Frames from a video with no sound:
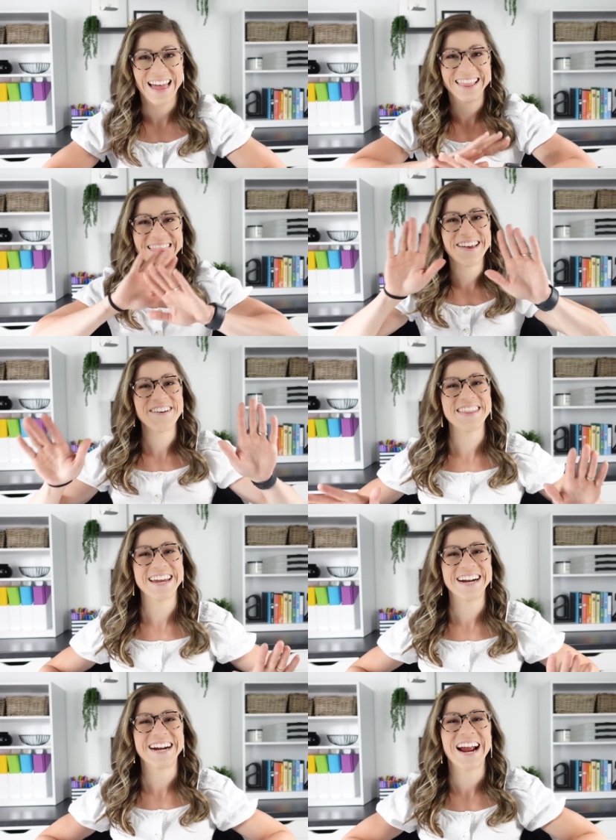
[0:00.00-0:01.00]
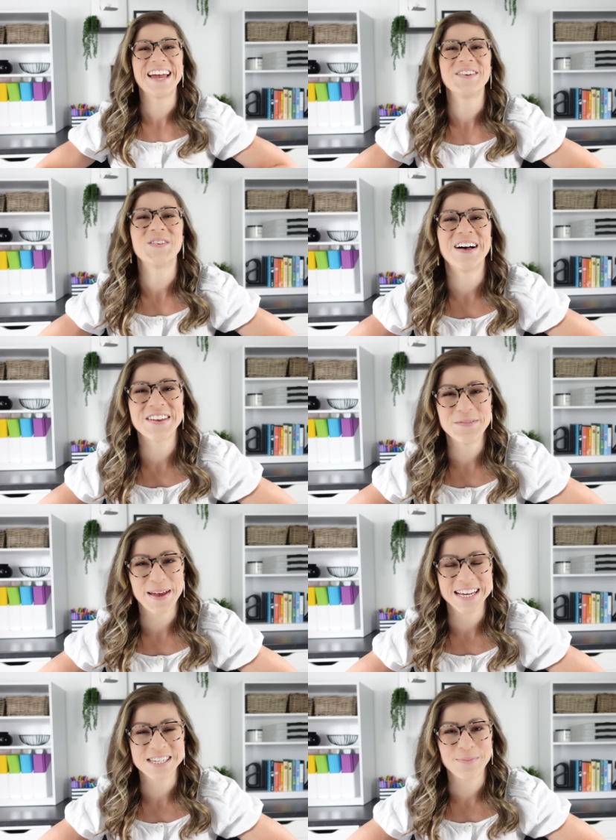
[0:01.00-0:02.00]
Hello there and welcome
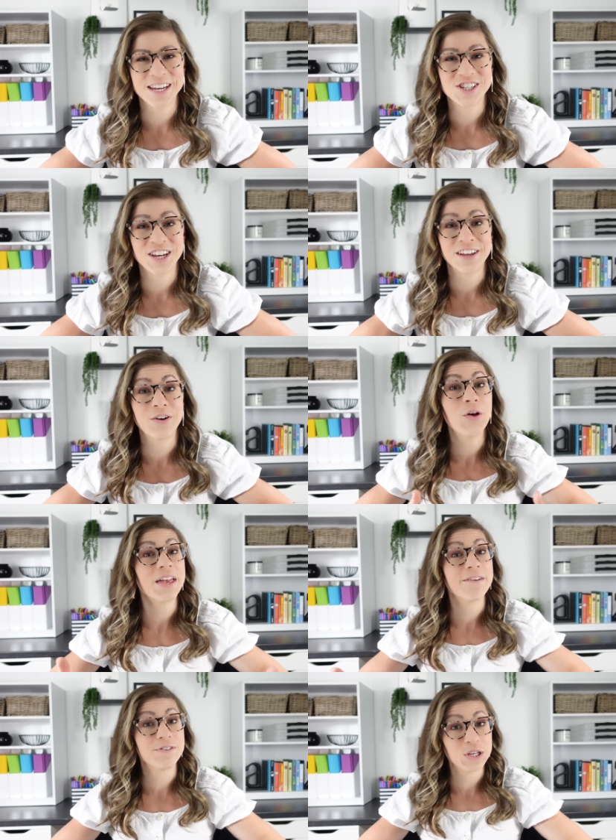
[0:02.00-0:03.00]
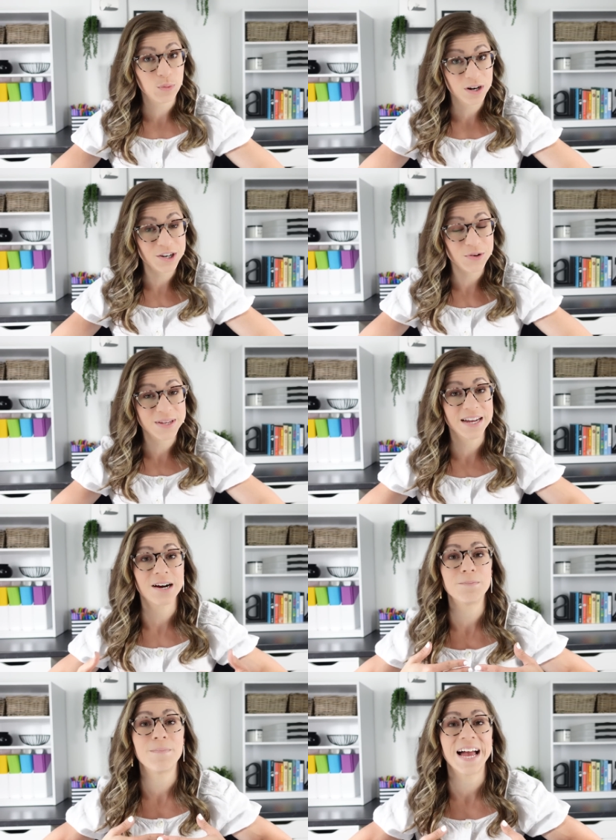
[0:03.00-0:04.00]
back to my channel. If you are new
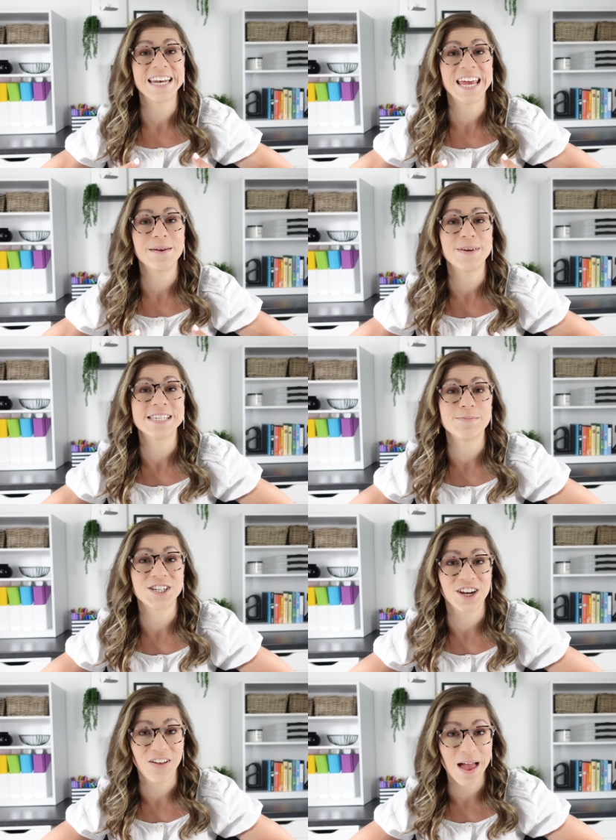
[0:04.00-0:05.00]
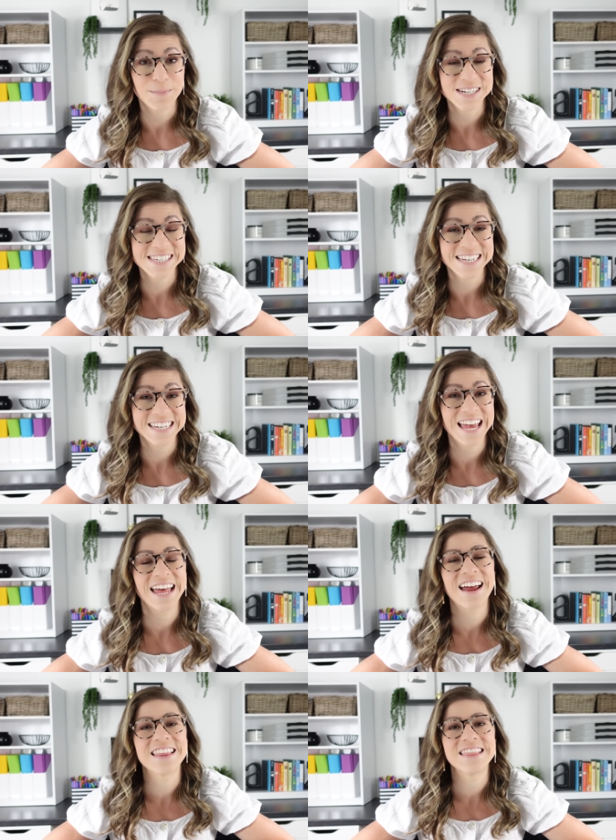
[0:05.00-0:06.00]
here, my name is Michelle Emerson
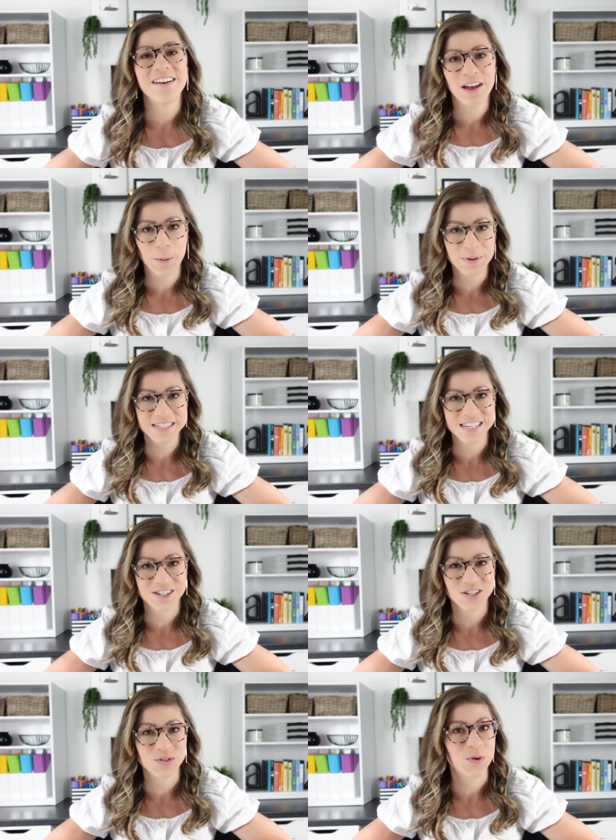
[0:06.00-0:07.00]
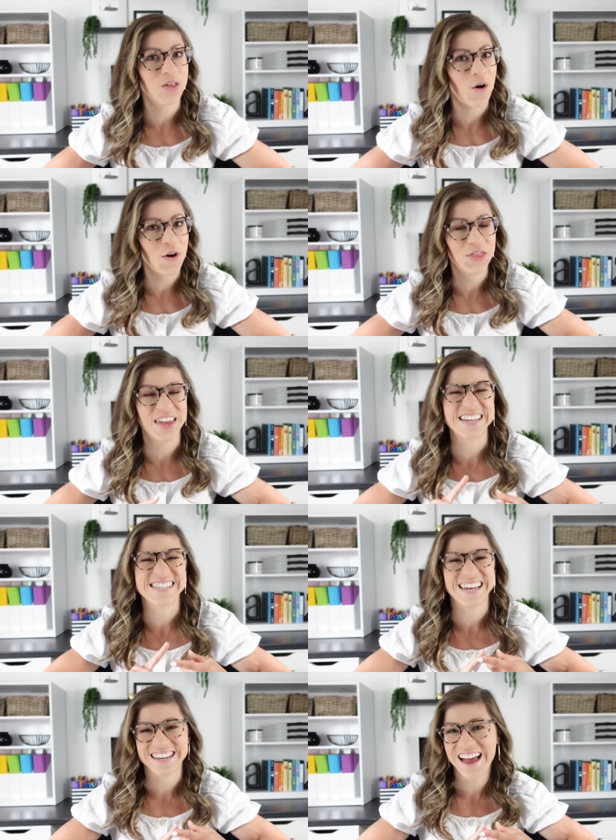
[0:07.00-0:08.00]
and I love helping teachers with all
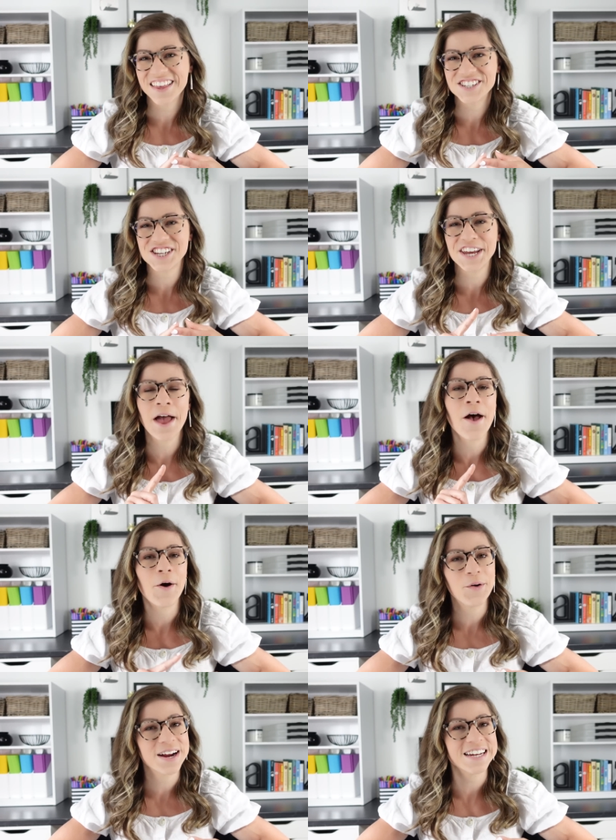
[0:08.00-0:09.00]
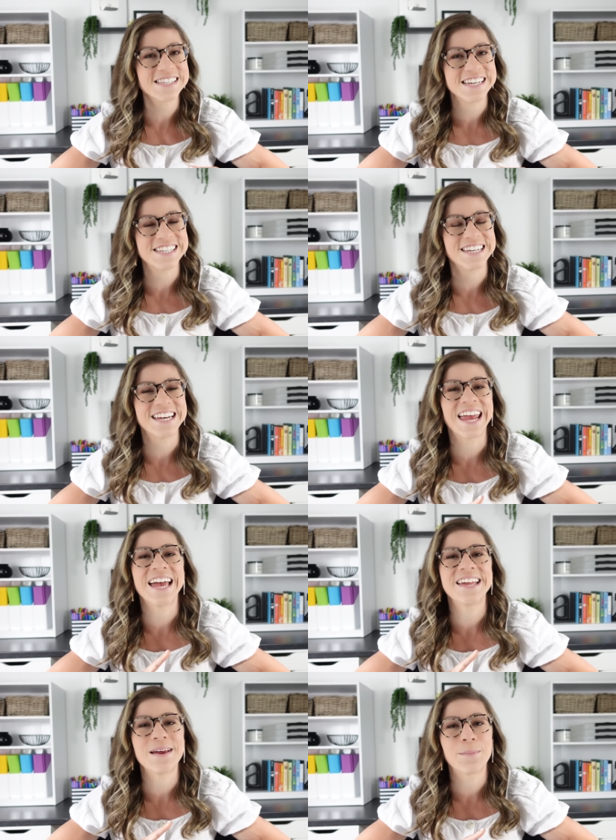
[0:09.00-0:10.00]
things technology, organization,
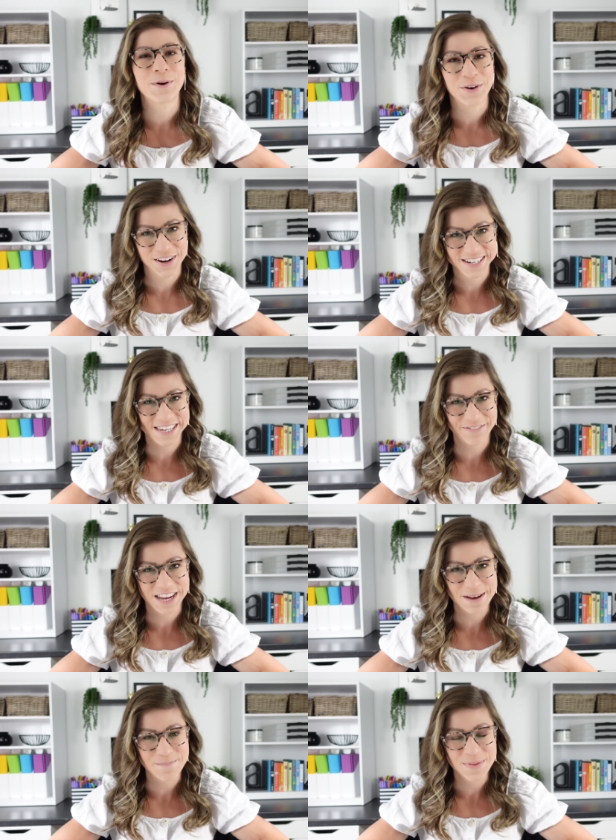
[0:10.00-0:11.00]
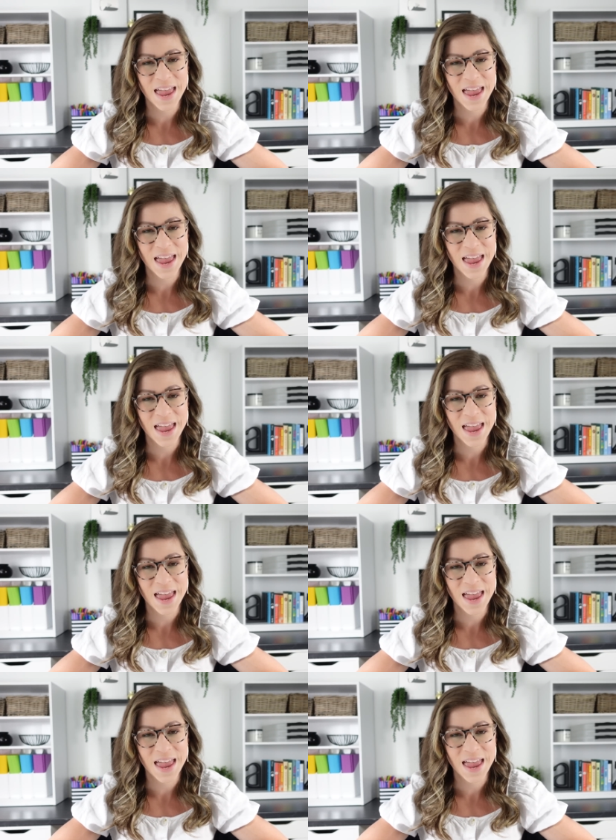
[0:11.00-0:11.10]
and productivity.